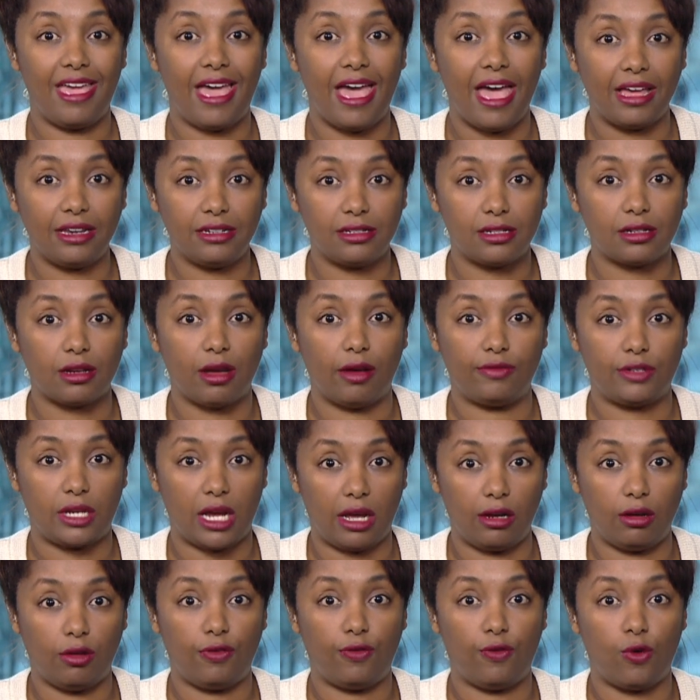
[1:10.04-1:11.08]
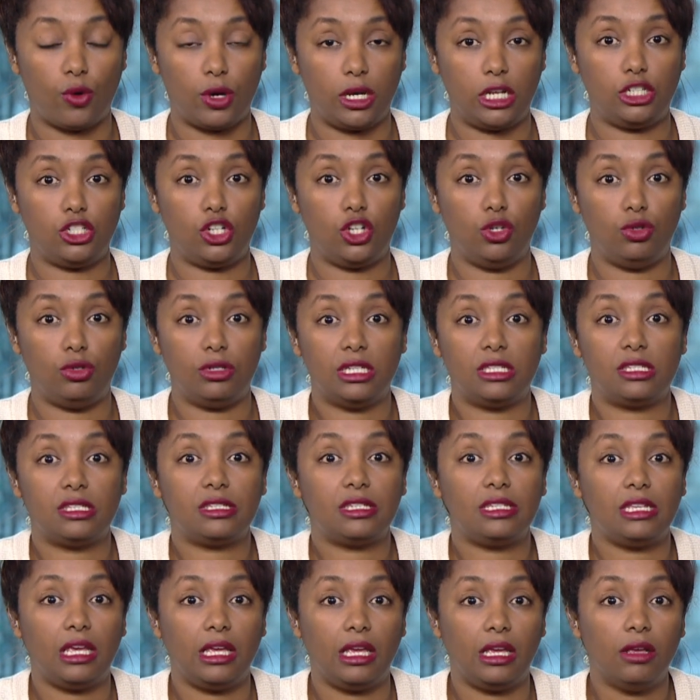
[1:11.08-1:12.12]
end end of Title 42 to
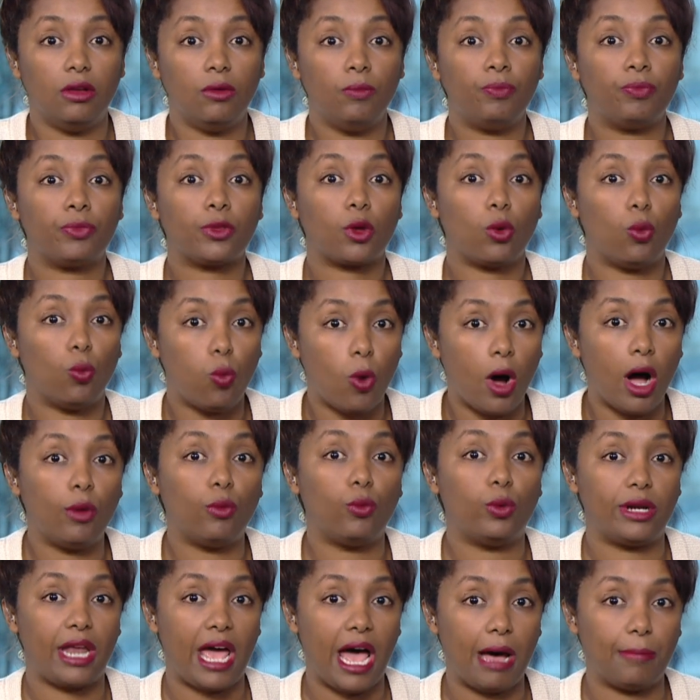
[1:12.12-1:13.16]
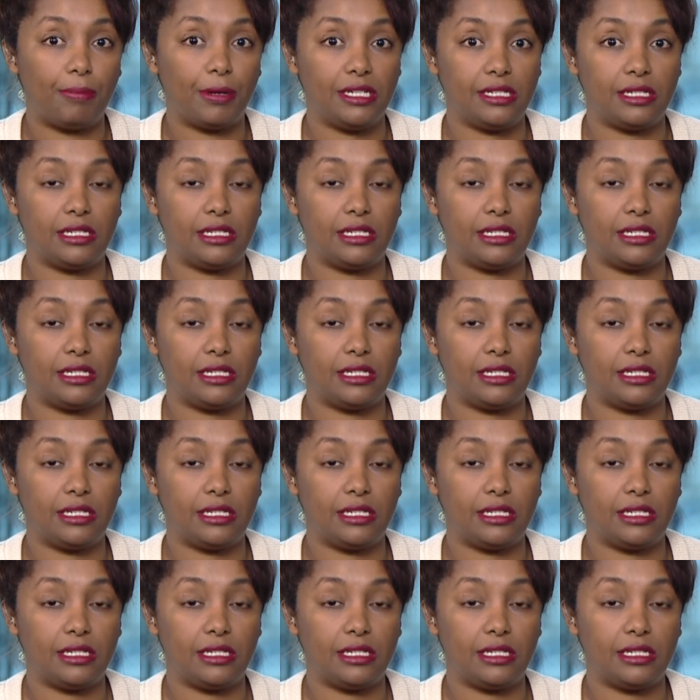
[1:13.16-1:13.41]
see what would happen